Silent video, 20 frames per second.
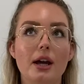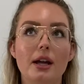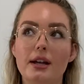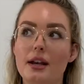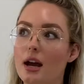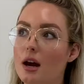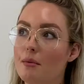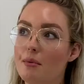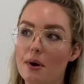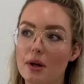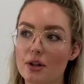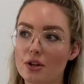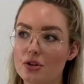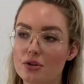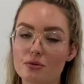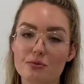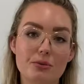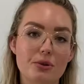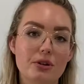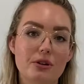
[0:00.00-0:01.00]
nail polish
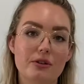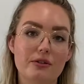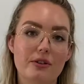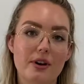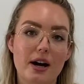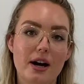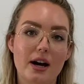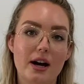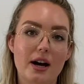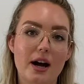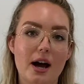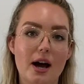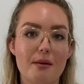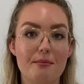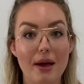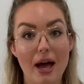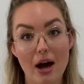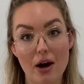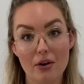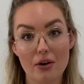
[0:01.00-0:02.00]
remover,
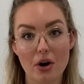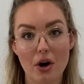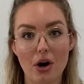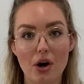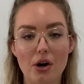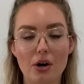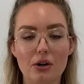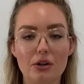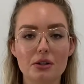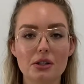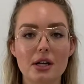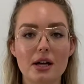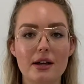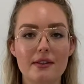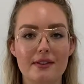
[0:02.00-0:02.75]
alcohol.